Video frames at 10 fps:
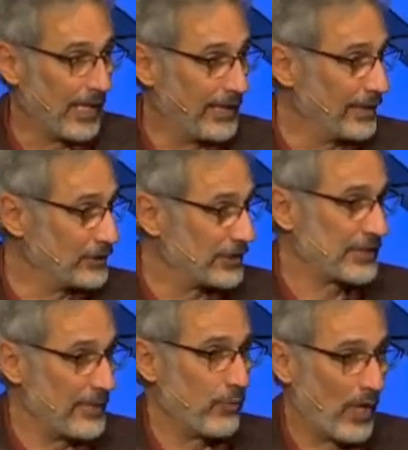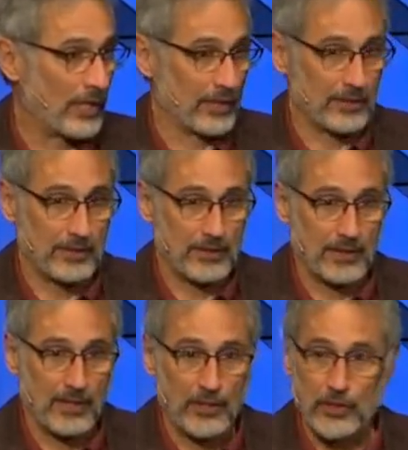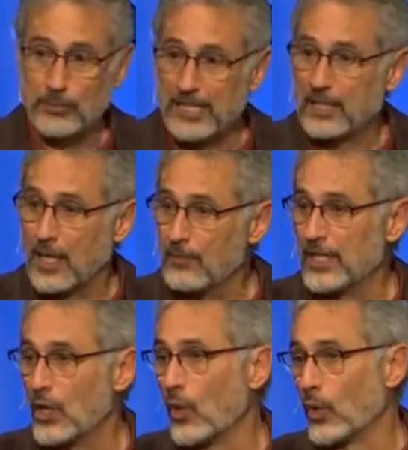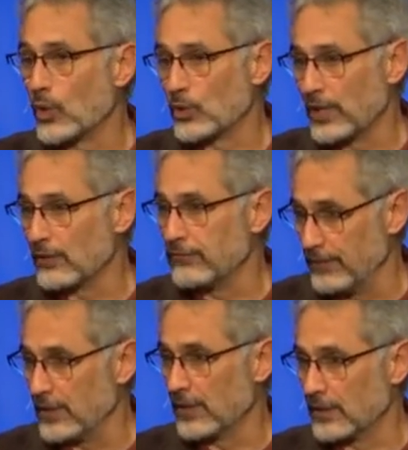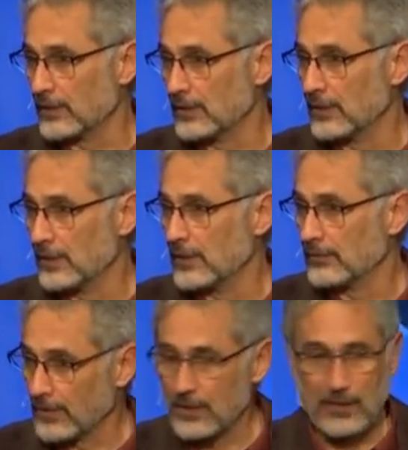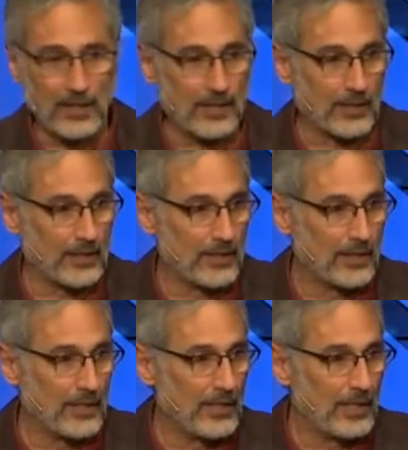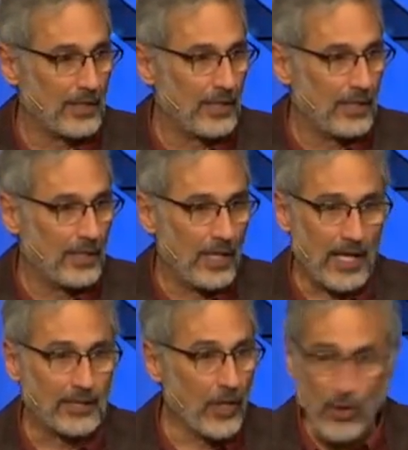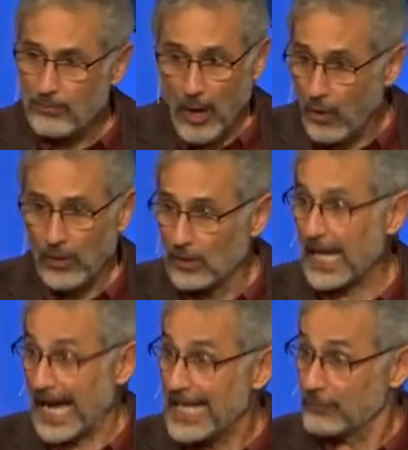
and you just keep walking. You become the ordering fear for the dog. And lo and behold, I